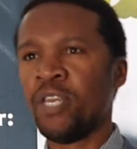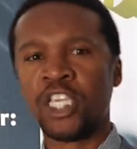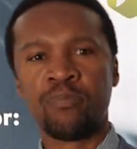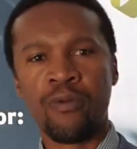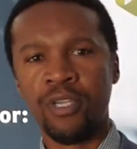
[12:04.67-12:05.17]
been
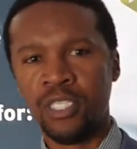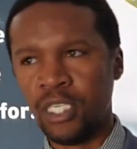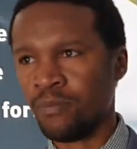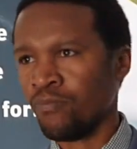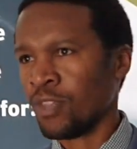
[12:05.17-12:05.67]

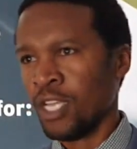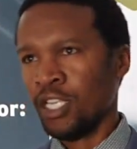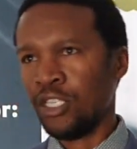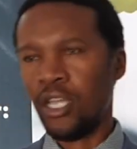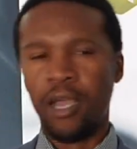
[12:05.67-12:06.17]
experiencing
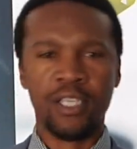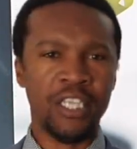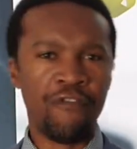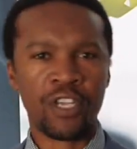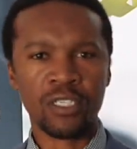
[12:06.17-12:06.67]

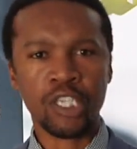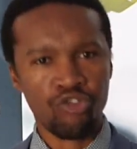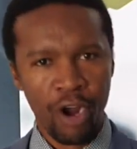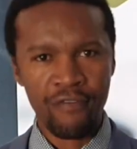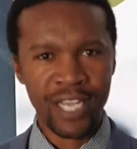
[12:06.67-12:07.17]
difficulty
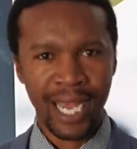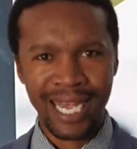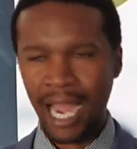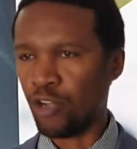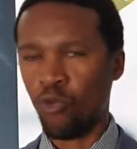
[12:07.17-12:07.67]
driving at
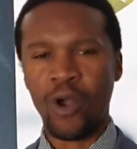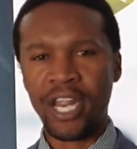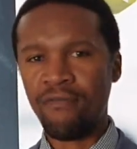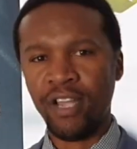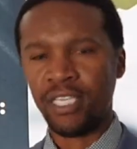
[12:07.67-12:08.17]
night.
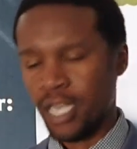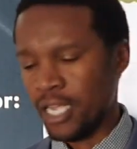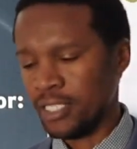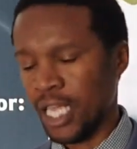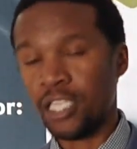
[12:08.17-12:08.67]
Whatever it
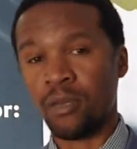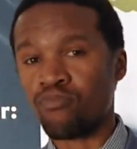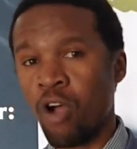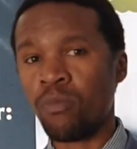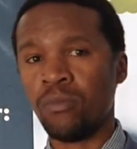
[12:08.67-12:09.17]
is that is a
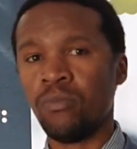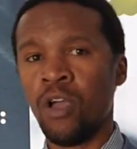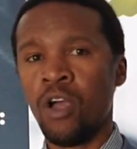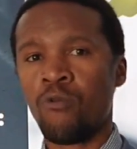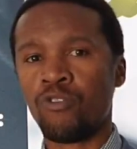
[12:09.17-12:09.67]

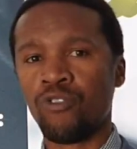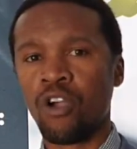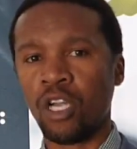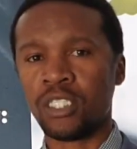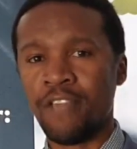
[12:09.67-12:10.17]
problem with
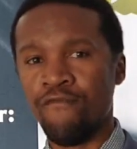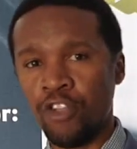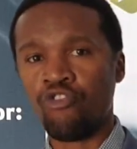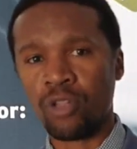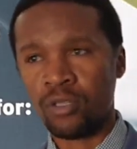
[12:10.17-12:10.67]
regards to
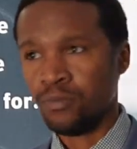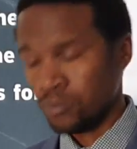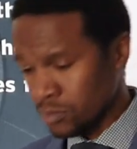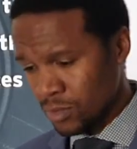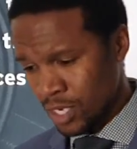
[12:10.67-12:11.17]
visual
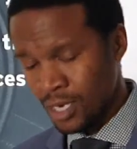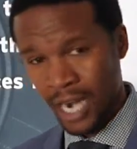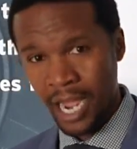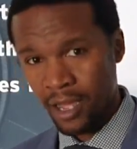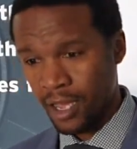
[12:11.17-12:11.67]

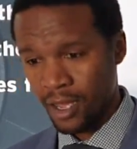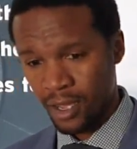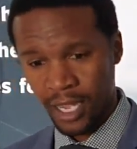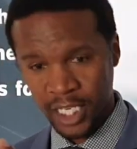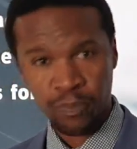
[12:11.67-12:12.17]

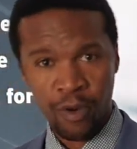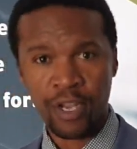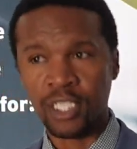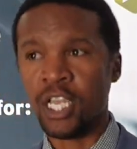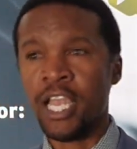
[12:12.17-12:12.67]

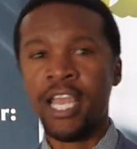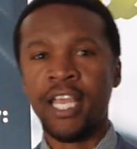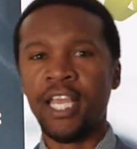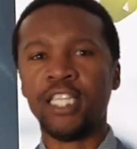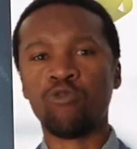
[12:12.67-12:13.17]
experience,
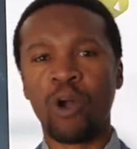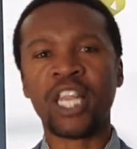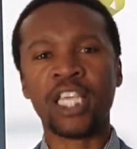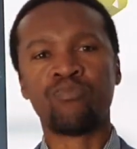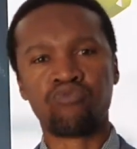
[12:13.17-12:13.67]
it's what
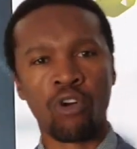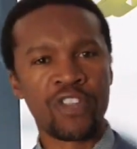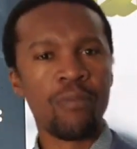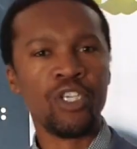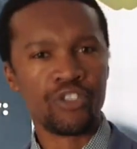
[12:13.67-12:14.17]
has brought
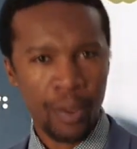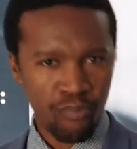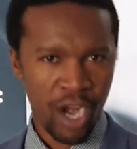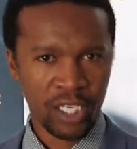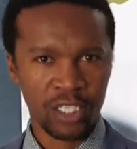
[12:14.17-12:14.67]
them into the
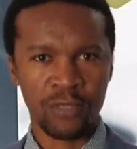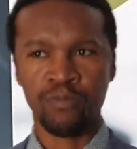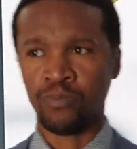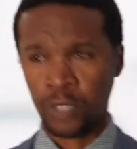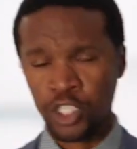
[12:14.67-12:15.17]
practice.
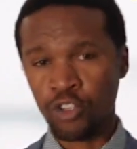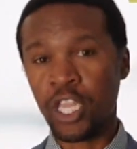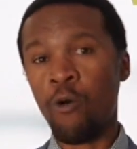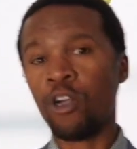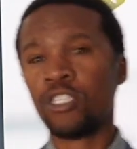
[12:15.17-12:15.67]
So they
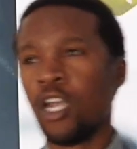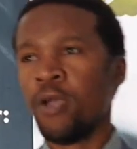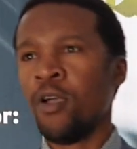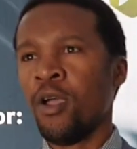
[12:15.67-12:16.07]
would